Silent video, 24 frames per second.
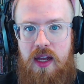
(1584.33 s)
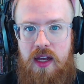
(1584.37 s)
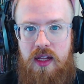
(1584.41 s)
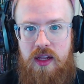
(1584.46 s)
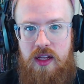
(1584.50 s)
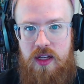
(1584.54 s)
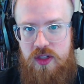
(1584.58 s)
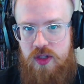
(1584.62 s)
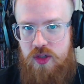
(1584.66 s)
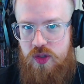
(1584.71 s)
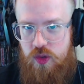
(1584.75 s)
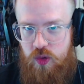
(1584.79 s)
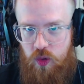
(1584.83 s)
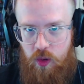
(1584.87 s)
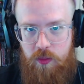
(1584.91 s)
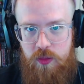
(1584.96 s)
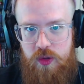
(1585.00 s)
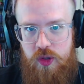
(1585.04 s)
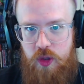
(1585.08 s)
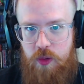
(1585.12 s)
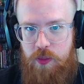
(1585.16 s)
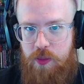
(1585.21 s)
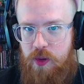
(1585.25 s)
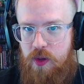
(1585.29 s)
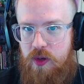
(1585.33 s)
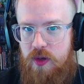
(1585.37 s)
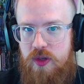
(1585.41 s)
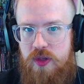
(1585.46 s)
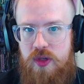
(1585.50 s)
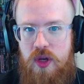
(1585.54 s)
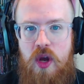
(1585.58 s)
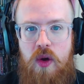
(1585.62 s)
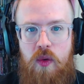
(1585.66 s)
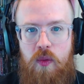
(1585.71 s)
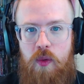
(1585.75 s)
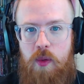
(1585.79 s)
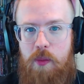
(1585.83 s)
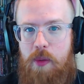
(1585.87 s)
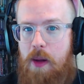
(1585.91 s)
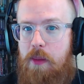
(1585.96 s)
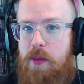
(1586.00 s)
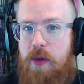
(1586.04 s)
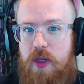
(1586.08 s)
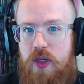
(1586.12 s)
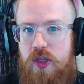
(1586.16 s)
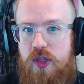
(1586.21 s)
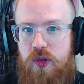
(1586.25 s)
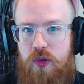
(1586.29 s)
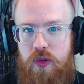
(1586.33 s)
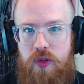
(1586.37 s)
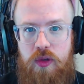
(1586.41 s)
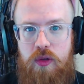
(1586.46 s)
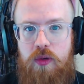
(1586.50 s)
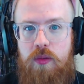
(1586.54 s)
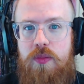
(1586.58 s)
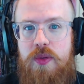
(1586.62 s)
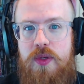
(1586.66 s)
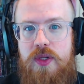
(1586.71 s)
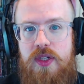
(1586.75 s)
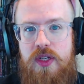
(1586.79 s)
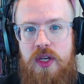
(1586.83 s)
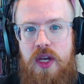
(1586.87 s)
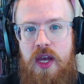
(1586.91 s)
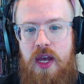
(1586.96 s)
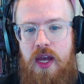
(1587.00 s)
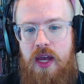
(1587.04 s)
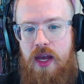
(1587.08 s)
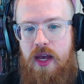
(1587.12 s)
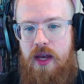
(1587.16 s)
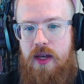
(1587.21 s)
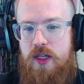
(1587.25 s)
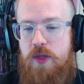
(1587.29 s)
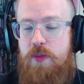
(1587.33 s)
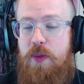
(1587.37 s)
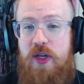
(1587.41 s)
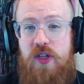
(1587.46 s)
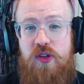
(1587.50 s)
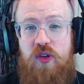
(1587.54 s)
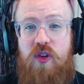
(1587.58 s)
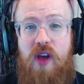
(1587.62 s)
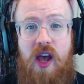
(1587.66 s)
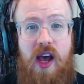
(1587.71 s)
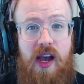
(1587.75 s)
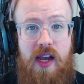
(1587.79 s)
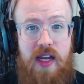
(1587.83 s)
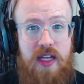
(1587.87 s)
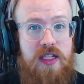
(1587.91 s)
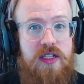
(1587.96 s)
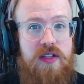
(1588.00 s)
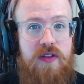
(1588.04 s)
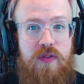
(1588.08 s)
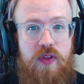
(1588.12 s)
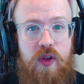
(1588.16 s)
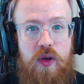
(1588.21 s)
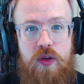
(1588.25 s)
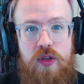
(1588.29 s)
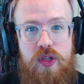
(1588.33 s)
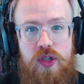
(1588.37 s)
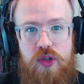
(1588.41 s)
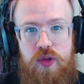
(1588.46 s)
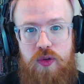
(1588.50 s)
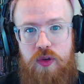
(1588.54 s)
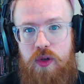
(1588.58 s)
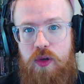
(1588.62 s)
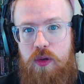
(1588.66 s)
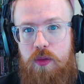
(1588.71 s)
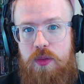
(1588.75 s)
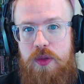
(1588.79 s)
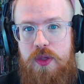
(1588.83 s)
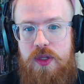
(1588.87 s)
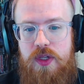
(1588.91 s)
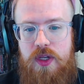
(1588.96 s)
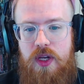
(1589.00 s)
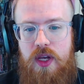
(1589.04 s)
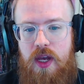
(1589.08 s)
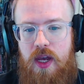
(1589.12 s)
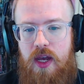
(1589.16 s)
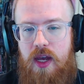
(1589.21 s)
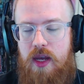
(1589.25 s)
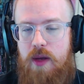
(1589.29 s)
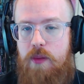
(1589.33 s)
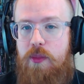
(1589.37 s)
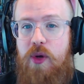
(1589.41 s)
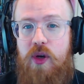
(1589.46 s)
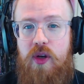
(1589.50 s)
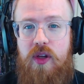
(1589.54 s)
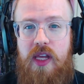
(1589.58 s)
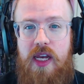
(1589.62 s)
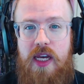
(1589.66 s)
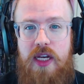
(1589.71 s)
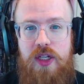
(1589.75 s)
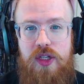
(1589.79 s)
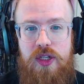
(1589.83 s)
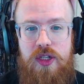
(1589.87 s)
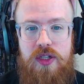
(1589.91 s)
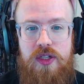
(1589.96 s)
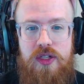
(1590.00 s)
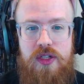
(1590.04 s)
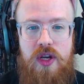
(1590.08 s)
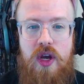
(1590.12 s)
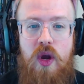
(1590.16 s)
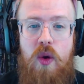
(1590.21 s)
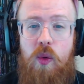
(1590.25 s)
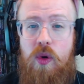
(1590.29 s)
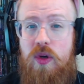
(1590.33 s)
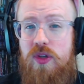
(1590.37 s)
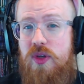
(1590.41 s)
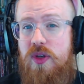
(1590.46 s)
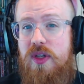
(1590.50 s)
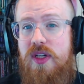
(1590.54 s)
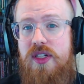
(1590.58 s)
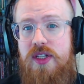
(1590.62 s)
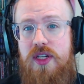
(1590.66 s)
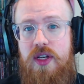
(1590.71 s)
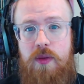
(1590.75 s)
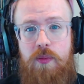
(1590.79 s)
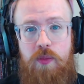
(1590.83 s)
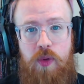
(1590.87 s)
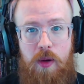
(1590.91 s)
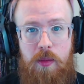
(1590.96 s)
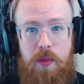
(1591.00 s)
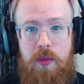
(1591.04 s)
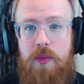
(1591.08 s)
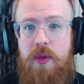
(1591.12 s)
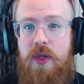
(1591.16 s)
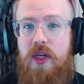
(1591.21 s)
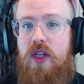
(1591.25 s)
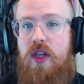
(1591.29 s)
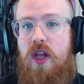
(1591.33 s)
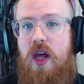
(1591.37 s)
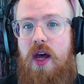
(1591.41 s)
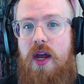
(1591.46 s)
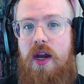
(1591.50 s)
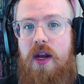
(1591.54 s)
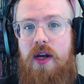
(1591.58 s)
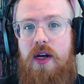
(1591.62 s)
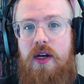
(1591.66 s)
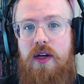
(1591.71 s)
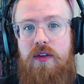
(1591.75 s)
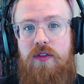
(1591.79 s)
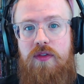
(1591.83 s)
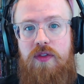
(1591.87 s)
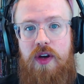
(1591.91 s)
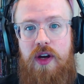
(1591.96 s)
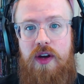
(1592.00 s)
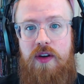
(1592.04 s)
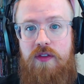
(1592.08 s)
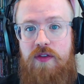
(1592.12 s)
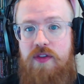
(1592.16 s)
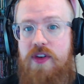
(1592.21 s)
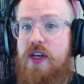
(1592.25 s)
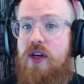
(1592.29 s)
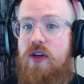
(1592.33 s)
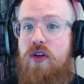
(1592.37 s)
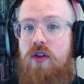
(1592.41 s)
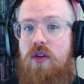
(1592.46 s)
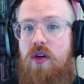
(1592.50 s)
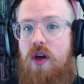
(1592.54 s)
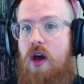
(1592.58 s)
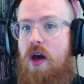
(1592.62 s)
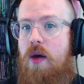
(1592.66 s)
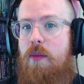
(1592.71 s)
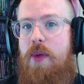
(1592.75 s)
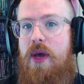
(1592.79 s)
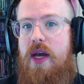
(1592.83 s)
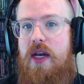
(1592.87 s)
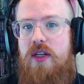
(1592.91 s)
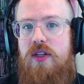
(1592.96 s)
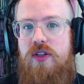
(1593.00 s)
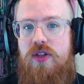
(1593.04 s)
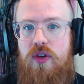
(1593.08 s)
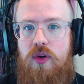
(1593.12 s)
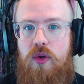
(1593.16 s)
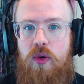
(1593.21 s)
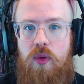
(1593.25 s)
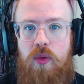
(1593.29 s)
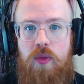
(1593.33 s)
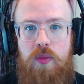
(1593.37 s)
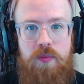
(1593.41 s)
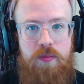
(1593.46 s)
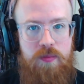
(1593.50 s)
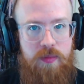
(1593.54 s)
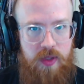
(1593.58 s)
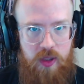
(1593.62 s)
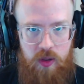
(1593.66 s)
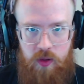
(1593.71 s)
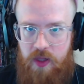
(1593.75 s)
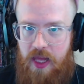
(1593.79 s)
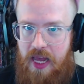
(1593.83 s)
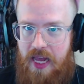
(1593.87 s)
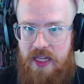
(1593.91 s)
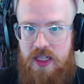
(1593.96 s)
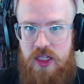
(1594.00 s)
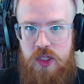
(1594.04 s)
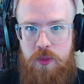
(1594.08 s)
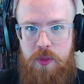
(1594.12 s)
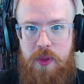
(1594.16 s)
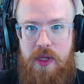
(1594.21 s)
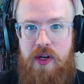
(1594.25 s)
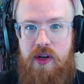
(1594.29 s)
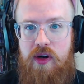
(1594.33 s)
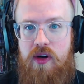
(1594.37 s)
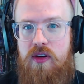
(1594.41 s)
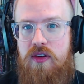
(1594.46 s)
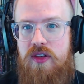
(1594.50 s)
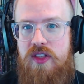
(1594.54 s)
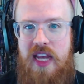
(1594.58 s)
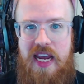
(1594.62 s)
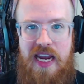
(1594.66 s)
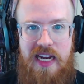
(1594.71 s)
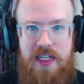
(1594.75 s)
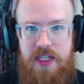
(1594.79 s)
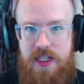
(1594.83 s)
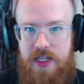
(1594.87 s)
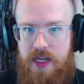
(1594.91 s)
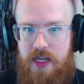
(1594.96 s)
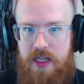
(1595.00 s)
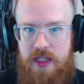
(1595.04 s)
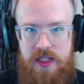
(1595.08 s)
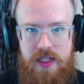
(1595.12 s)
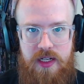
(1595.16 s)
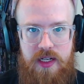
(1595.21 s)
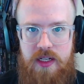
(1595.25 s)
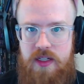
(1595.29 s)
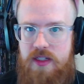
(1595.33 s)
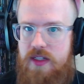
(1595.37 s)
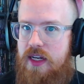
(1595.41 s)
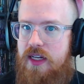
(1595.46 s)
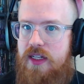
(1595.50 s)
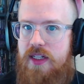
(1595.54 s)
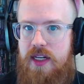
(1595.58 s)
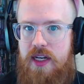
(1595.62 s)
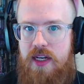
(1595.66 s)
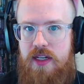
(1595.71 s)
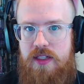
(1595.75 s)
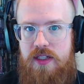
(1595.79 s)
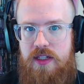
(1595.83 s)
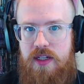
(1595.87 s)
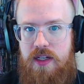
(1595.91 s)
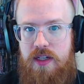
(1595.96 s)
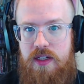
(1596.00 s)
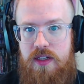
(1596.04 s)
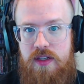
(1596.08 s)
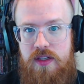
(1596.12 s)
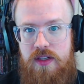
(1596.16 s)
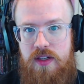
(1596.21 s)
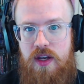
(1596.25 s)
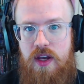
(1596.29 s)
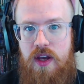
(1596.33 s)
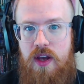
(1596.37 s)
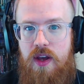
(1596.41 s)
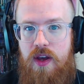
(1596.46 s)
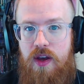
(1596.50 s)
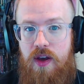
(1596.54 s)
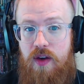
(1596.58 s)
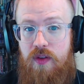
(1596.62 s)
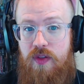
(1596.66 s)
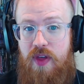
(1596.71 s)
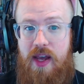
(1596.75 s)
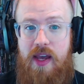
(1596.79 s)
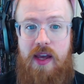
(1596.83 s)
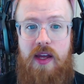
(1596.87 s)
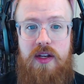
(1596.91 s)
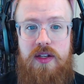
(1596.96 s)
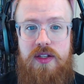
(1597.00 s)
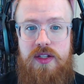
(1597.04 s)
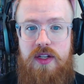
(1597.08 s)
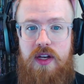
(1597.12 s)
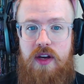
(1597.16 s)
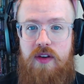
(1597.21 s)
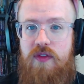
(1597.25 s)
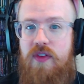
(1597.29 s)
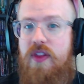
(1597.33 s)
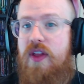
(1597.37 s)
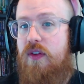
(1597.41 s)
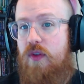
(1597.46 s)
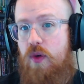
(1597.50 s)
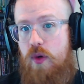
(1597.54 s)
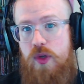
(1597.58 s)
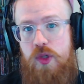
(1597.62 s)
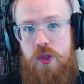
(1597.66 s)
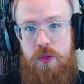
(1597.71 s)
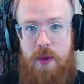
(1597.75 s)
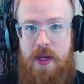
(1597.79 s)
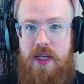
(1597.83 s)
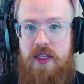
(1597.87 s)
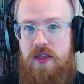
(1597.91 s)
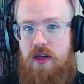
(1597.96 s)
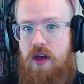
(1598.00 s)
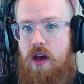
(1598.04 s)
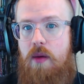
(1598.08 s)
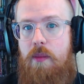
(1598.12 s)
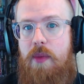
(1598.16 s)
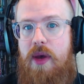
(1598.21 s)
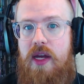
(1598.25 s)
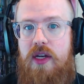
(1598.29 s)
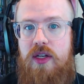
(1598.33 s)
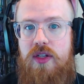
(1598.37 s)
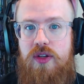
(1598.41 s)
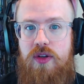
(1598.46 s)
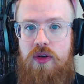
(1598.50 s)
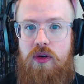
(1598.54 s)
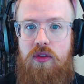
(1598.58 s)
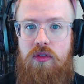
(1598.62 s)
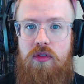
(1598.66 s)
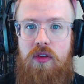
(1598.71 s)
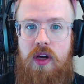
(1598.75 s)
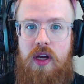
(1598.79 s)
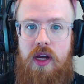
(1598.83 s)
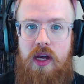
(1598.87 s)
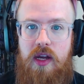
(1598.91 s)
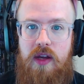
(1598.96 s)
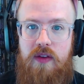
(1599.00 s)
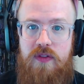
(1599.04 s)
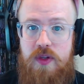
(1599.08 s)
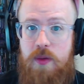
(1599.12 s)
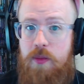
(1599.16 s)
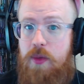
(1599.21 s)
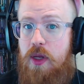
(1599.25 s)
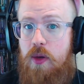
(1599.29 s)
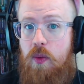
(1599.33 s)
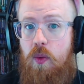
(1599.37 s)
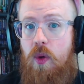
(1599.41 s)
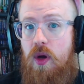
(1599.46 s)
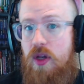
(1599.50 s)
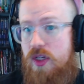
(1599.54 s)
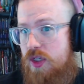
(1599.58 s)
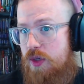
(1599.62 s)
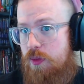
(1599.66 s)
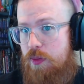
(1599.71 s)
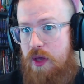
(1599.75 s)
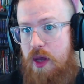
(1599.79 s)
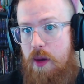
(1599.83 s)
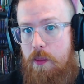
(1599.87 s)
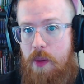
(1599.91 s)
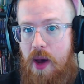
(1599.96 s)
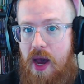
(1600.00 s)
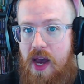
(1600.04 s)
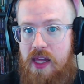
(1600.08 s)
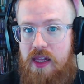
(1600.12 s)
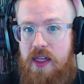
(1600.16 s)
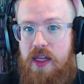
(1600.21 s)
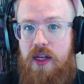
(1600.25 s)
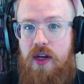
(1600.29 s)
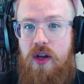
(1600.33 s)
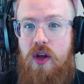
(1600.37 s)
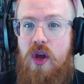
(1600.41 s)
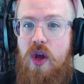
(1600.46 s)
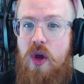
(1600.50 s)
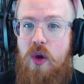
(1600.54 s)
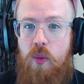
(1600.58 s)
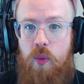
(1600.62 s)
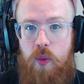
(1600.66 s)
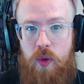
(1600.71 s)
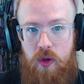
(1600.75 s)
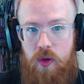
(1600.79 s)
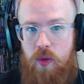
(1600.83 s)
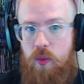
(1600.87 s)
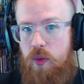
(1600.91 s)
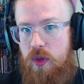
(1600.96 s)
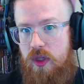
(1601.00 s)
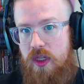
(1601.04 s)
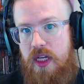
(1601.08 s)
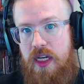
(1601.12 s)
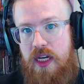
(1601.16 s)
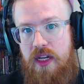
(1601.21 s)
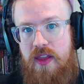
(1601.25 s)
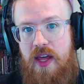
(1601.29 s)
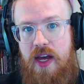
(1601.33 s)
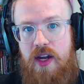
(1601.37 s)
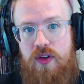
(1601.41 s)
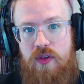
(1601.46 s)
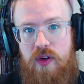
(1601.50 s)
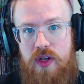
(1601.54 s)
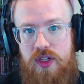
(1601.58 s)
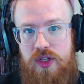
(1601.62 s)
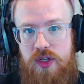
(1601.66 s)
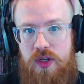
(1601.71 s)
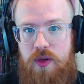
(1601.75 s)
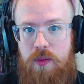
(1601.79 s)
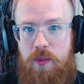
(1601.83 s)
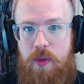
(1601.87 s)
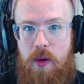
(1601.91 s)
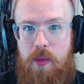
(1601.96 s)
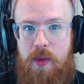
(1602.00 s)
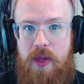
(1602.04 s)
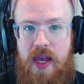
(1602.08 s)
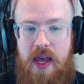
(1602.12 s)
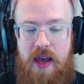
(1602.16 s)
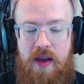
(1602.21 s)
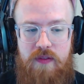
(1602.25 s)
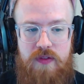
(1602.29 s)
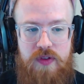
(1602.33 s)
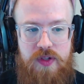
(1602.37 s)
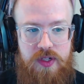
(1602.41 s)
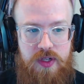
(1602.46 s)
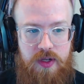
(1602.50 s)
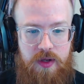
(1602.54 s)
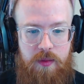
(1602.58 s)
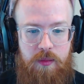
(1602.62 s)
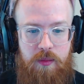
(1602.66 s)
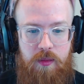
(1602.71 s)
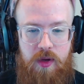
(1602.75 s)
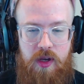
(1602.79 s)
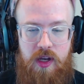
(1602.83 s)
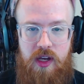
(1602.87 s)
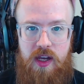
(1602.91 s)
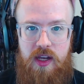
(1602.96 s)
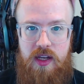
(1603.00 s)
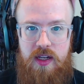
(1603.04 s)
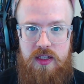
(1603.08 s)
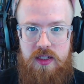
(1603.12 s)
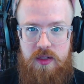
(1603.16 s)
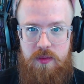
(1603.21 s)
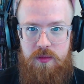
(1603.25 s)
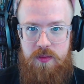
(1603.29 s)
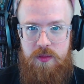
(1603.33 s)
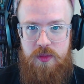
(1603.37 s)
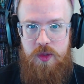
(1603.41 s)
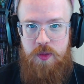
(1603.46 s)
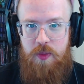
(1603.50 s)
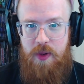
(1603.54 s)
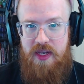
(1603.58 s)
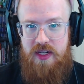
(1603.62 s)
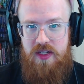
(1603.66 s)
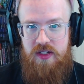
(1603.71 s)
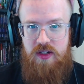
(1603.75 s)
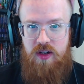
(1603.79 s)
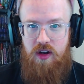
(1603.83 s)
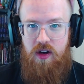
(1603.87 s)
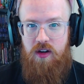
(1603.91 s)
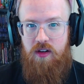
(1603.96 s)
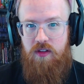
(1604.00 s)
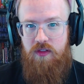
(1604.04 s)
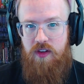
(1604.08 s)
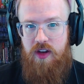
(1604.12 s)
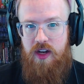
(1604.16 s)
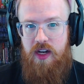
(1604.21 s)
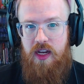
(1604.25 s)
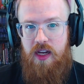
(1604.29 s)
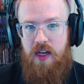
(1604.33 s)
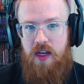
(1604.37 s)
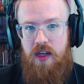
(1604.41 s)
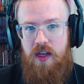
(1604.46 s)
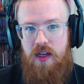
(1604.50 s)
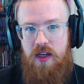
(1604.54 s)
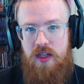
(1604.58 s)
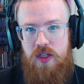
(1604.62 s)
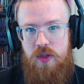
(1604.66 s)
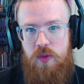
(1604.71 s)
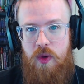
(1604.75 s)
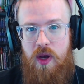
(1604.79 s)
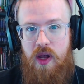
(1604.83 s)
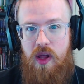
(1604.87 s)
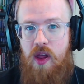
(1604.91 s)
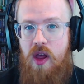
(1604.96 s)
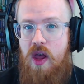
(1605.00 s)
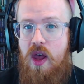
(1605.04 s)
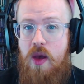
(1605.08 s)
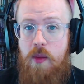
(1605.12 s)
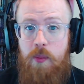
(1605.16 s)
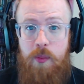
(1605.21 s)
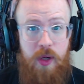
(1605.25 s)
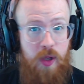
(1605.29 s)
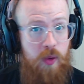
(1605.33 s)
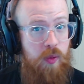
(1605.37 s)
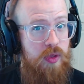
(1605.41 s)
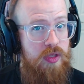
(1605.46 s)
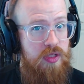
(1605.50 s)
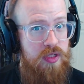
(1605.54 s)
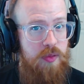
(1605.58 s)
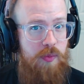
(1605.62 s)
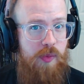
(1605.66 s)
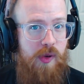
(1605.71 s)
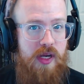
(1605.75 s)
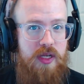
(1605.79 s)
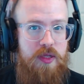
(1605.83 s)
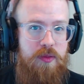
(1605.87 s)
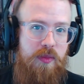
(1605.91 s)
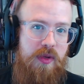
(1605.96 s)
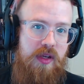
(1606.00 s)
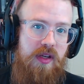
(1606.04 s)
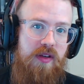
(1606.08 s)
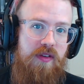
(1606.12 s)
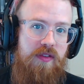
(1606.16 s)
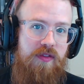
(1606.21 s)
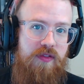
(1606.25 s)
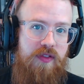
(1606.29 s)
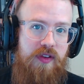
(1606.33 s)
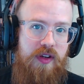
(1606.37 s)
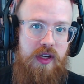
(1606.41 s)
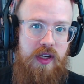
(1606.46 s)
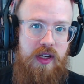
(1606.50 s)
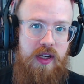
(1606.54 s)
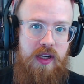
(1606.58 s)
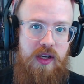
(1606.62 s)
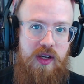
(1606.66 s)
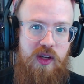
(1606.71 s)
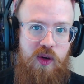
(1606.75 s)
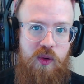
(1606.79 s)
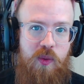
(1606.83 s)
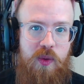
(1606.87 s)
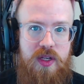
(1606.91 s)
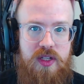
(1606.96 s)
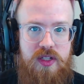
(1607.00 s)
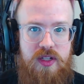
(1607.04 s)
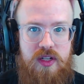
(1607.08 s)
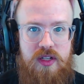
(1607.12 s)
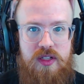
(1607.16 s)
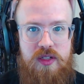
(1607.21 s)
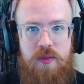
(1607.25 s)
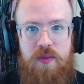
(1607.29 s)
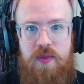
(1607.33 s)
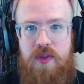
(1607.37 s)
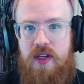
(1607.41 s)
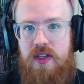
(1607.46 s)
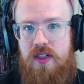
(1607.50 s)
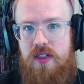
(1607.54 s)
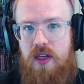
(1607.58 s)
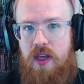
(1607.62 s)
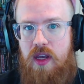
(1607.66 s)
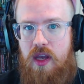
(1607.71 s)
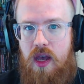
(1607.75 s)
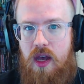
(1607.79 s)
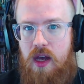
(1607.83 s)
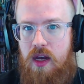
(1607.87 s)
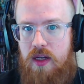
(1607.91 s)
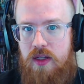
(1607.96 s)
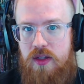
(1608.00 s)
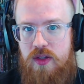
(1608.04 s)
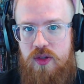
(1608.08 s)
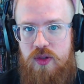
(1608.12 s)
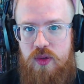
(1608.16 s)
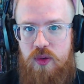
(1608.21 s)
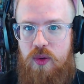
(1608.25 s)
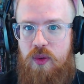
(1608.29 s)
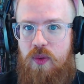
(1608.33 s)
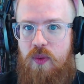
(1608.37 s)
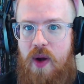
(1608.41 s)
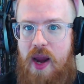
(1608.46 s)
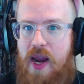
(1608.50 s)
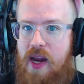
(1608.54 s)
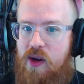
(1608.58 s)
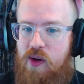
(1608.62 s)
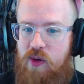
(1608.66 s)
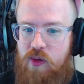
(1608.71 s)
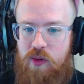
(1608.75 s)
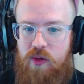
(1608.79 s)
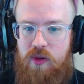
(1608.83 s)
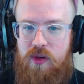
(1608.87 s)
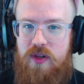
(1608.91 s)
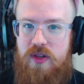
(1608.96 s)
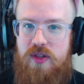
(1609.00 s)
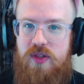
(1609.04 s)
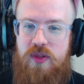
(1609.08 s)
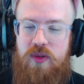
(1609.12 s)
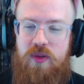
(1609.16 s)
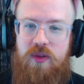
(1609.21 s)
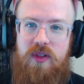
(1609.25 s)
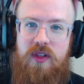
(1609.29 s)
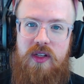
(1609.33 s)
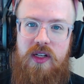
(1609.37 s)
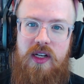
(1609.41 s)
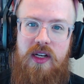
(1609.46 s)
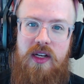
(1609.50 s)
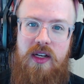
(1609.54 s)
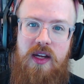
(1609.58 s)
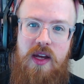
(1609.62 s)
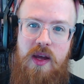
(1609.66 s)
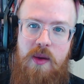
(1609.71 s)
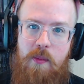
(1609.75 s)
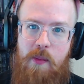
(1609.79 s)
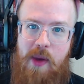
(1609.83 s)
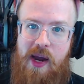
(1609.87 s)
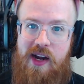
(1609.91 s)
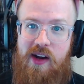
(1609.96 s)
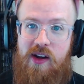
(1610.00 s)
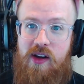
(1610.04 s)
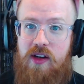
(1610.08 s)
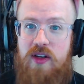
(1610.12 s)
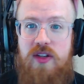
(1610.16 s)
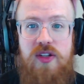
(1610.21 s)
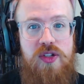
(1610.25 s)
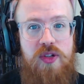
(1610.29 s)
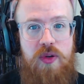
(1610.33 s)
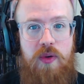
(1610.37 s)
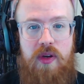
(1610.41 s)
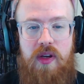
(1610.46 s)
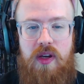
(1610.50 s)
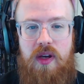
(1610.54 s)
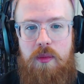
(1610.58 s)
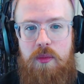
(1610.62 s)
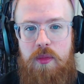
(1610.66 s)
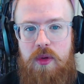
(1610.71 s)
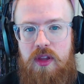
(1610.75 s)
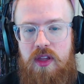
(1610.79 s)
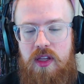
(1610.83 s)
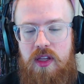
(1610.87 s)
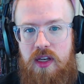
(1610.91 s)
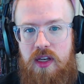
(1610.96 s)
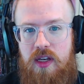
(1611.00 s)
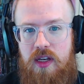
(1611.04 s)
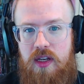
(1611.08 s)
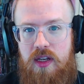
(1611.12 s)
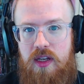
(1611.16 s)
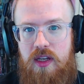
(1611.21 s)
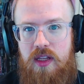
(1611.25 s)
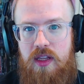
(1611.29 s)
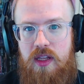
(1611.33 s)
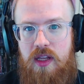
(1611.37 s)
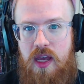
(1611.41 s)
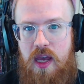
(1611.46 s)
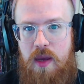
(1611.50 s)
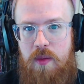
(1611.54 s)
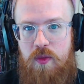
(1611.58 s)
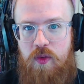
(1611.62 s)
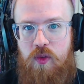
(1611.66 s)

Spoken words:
Lots of stormtroopers, Republic troops, special kinds of those troops, Imperial agents. We're also going to see probably a lot of vehicle combat. So, land speeders, AT-ATs, ATSTs, that kind of stuff. And then, of course, space combat, too. If somebody wants to play a pilot, we'll lean in that direction and probably have some space dogfighting as well. But it wouldn't surprise me if, we saw some things like Hutts or Rancors or Minox showing up in the game.